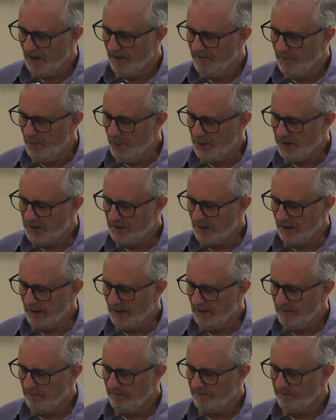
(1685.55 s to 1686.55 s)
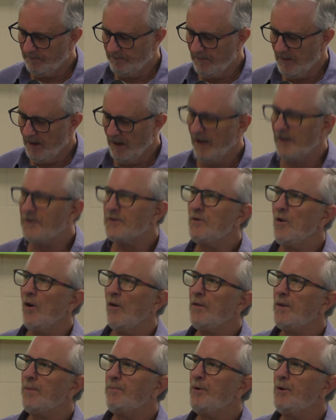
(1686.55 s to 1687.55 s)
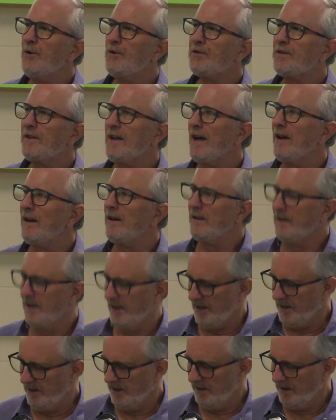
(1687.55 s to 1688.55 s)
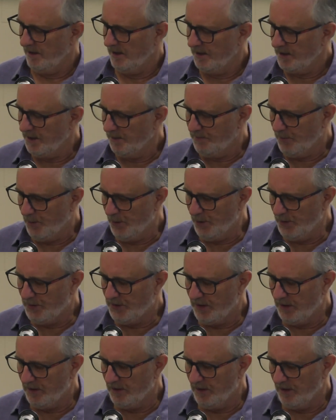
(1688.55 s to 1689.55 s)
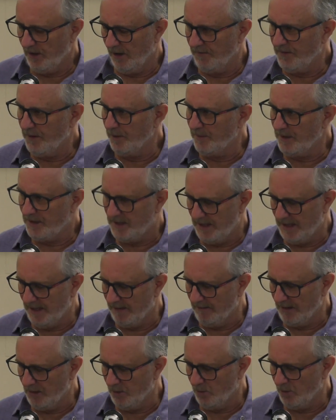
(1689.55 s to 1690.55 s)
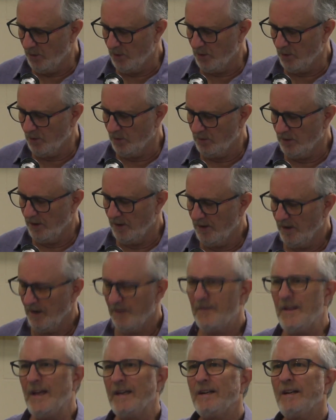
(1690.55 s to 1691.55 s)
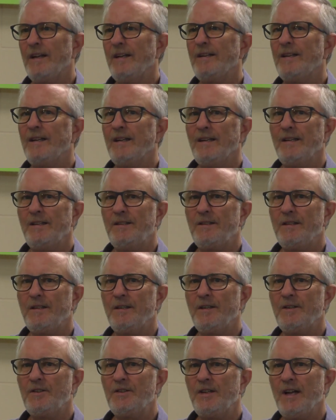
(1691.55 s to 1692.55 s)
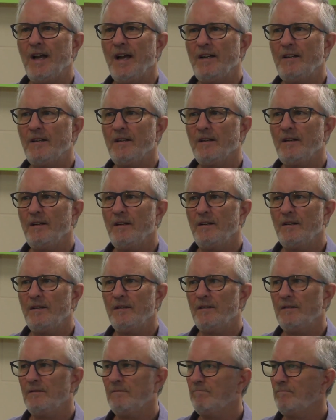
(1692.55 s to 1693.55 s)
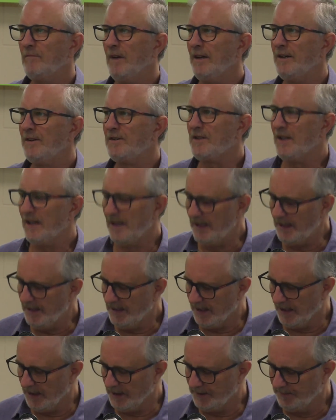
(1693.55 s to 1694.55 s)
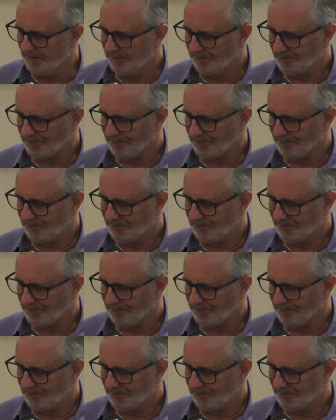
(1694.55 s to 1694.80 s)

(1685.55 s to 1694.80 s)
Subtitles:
Firstly, it's not the personality, the person of the material world, that it is initiated. It is the ego.